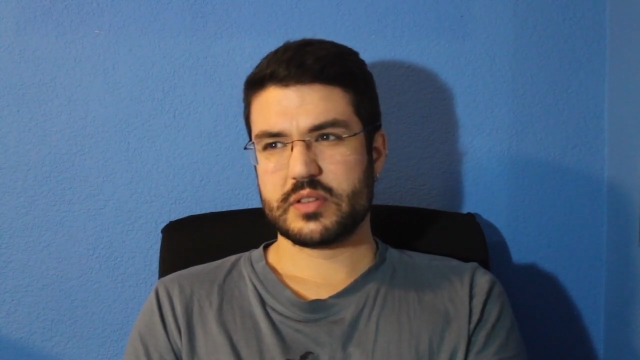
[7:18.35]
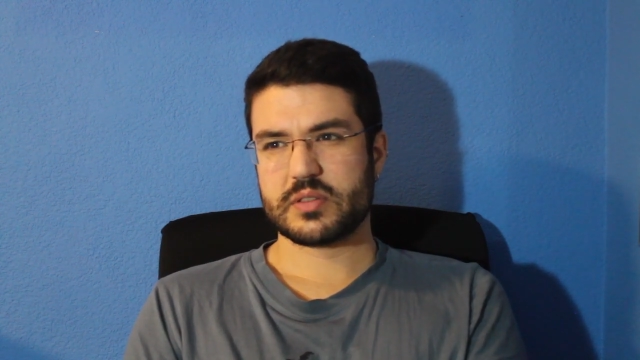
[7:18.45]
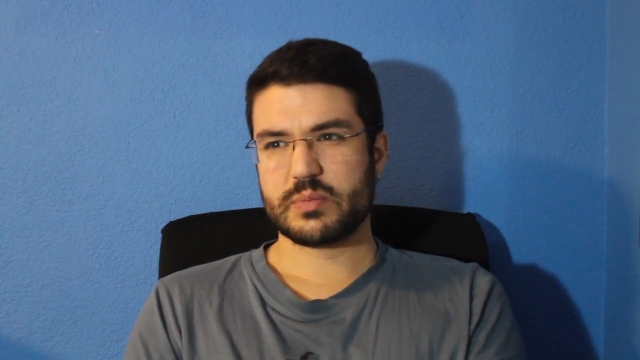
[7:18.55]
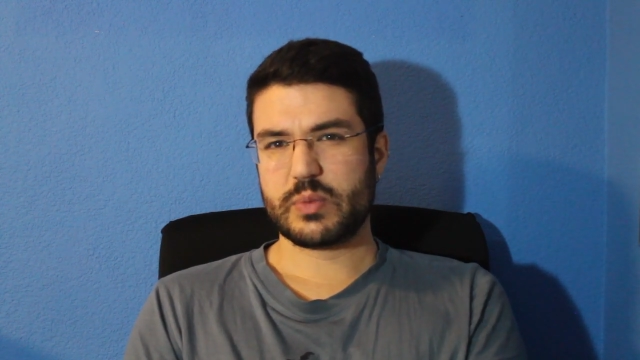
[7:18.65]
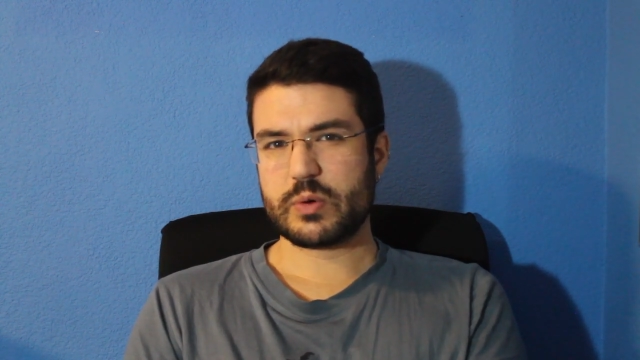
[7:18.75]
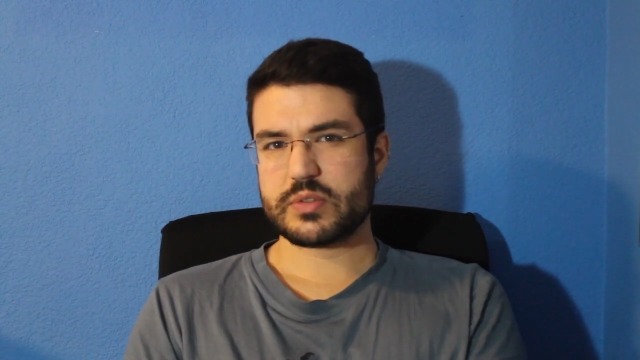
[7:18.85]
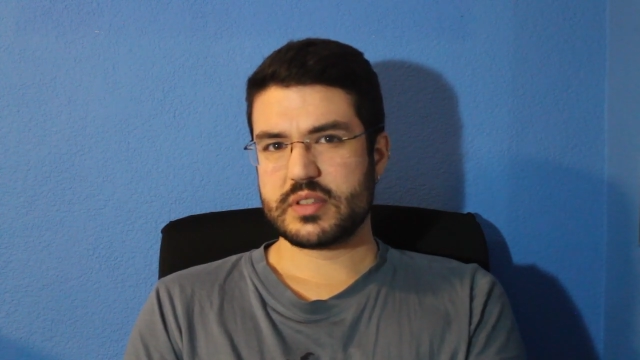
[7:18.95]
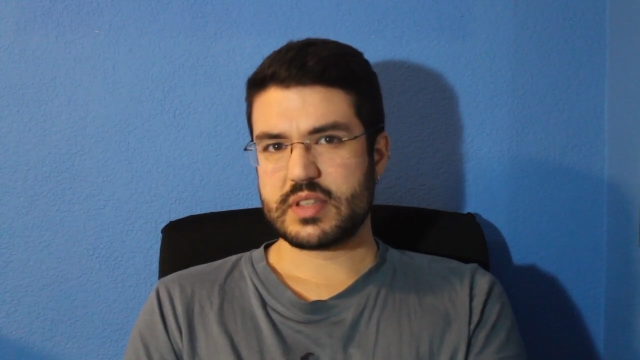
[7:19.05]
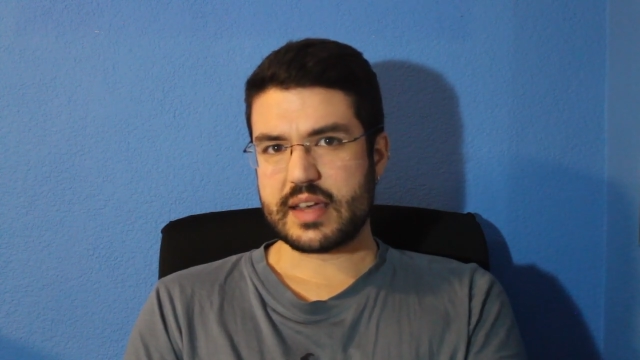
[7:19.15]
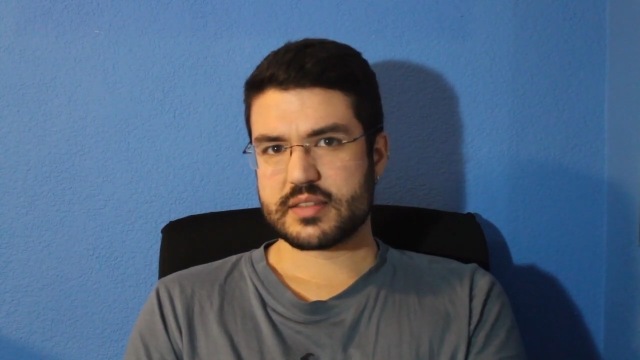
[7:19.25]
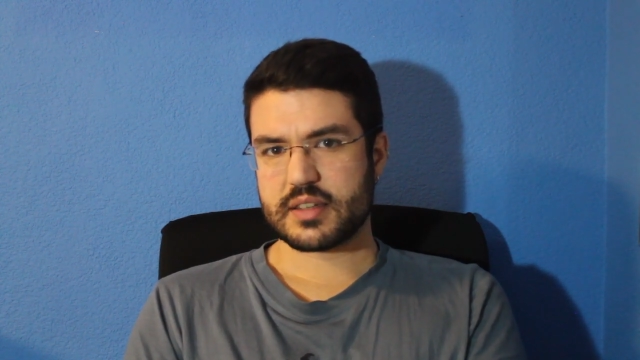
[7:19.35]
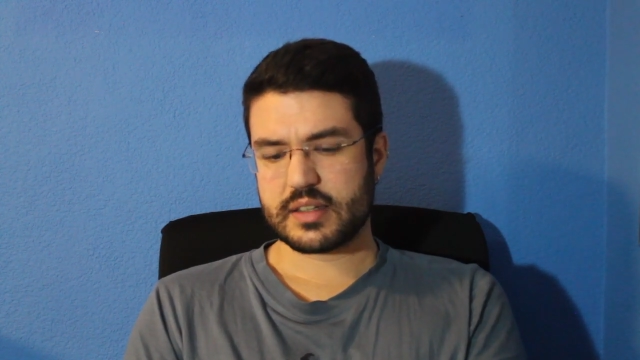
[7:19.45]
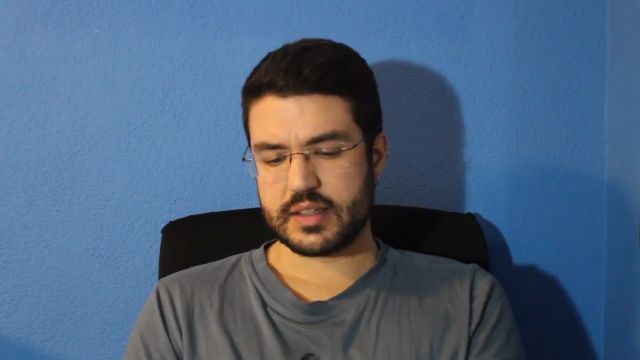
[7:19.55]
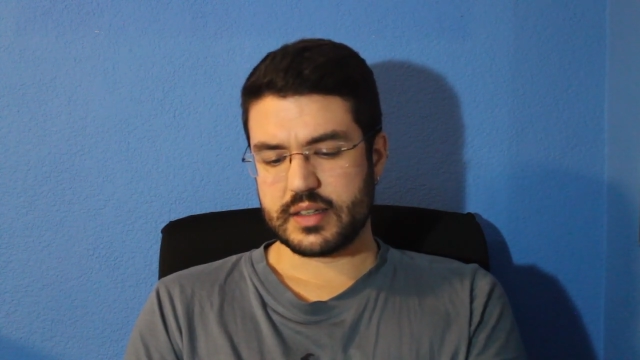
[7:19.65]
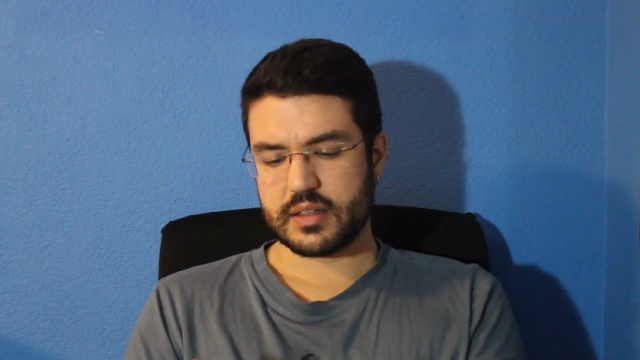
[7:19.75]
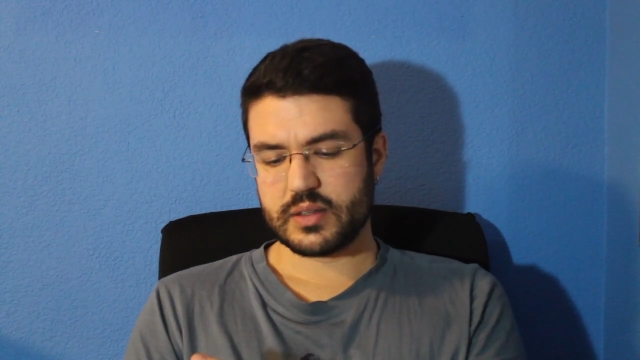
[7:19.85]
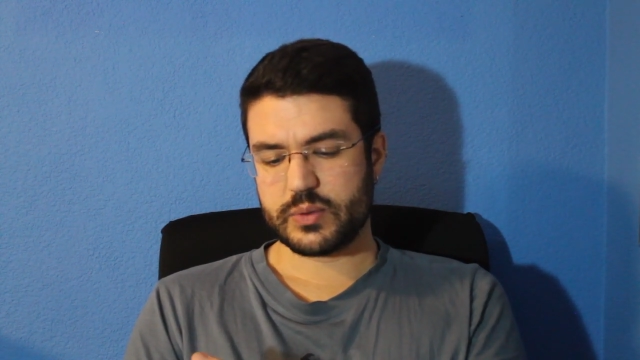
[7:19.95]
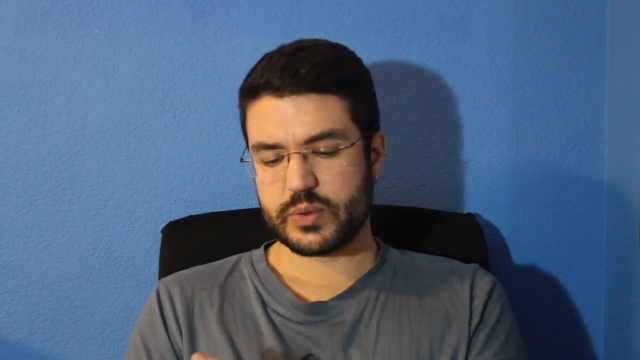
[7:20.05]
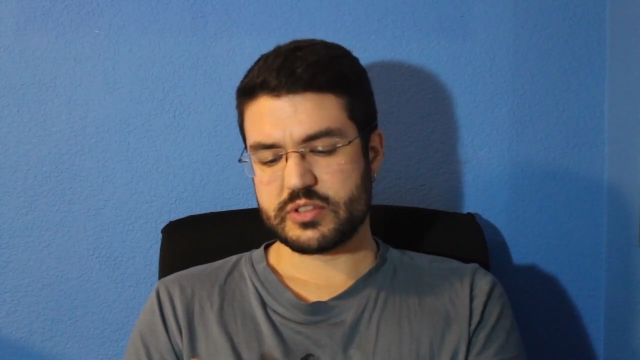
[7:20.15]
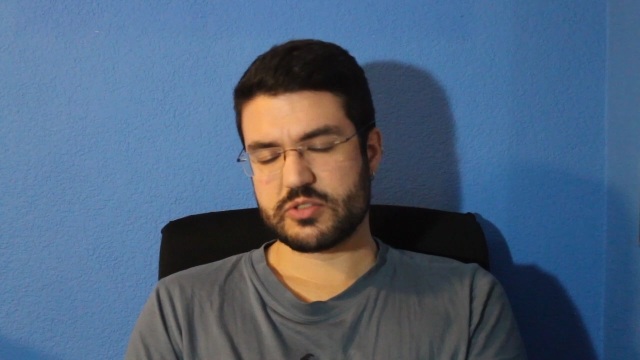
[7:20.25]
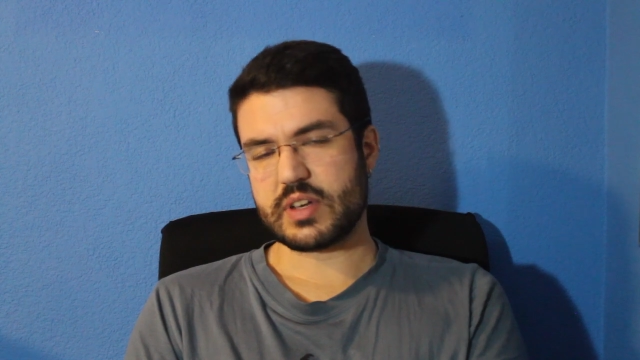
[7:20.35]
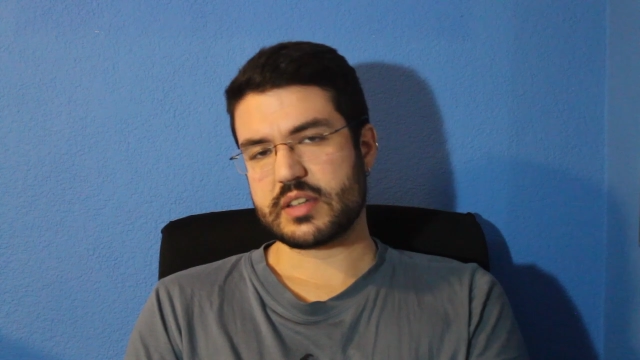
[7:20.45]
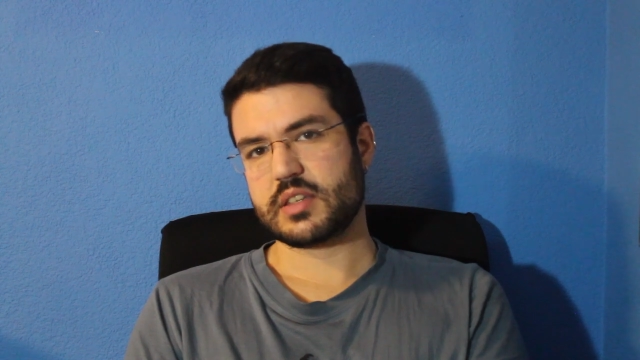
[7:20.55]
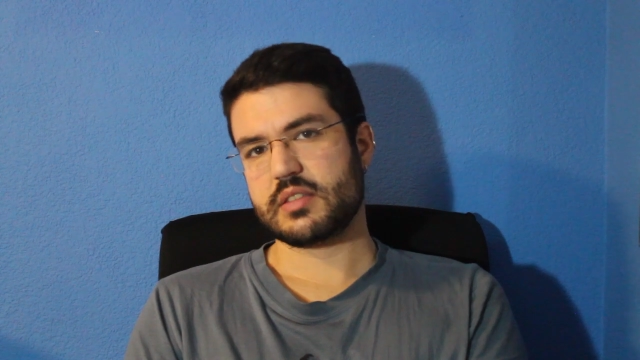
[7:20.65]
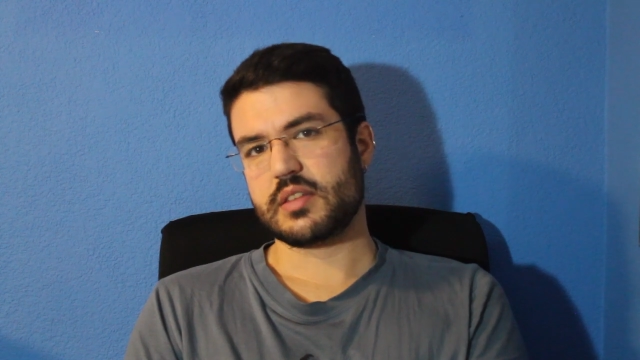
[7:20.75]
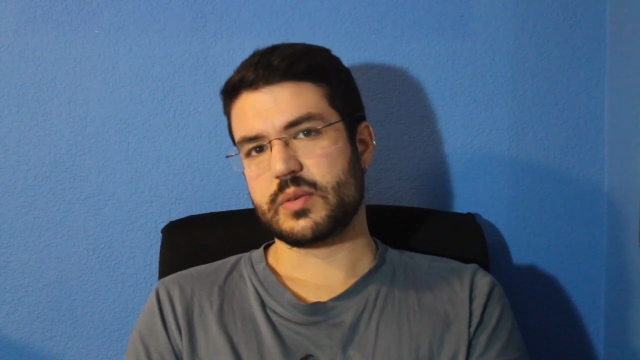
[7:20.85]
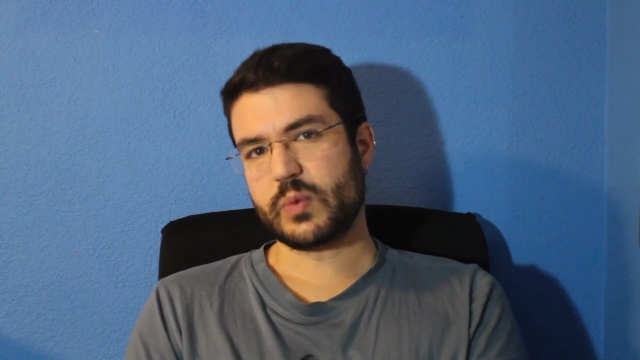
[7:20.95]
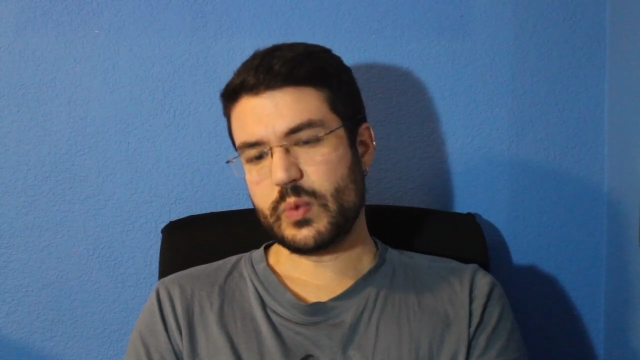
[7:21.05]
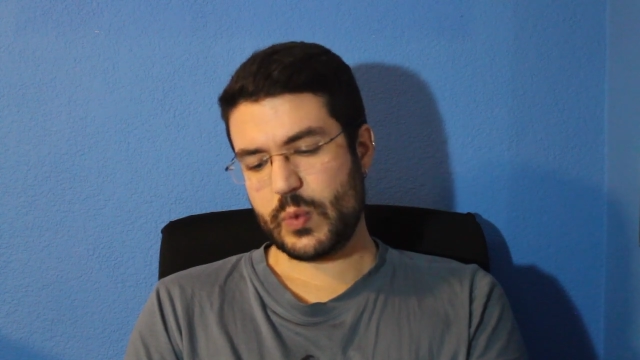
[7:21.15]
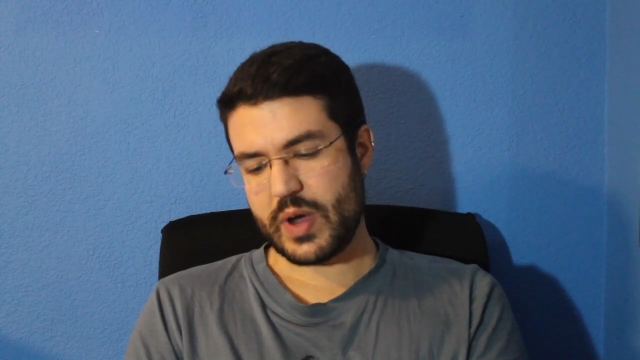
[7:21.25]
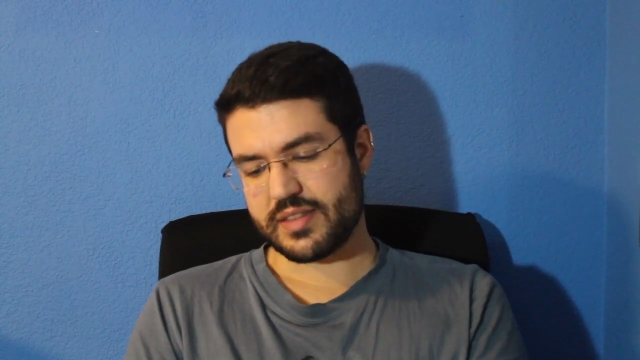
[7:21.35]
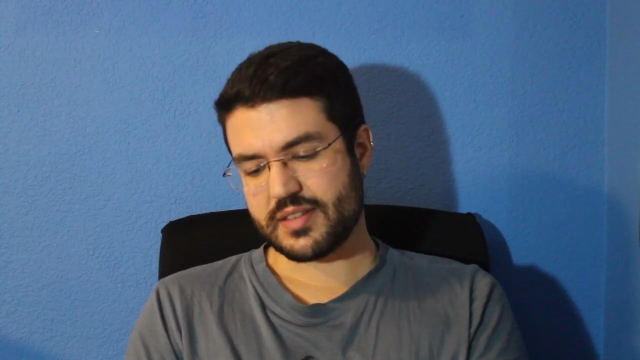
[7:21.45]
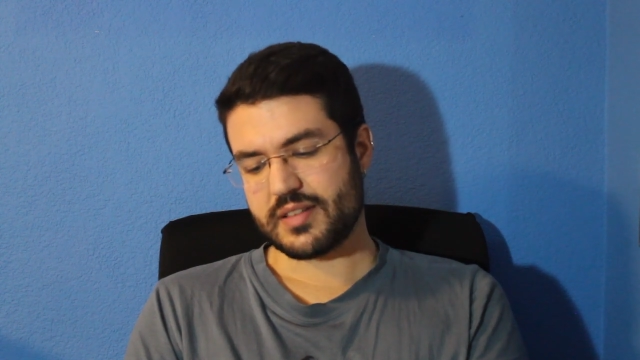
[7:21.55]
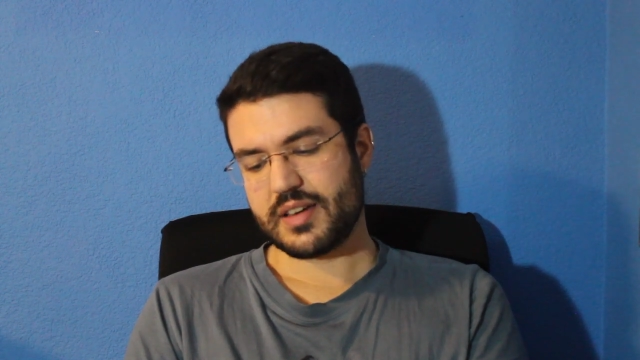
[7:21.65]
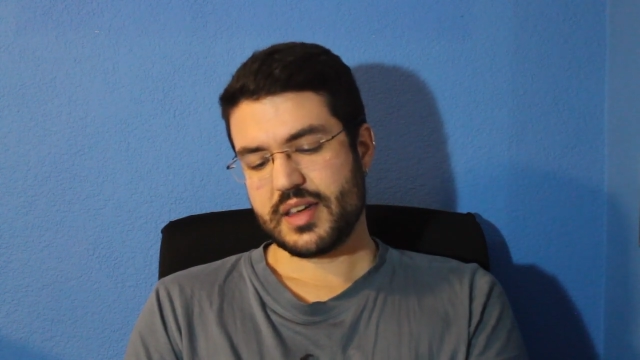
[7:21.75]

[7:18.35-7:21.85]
is more syntactically restricted than whether.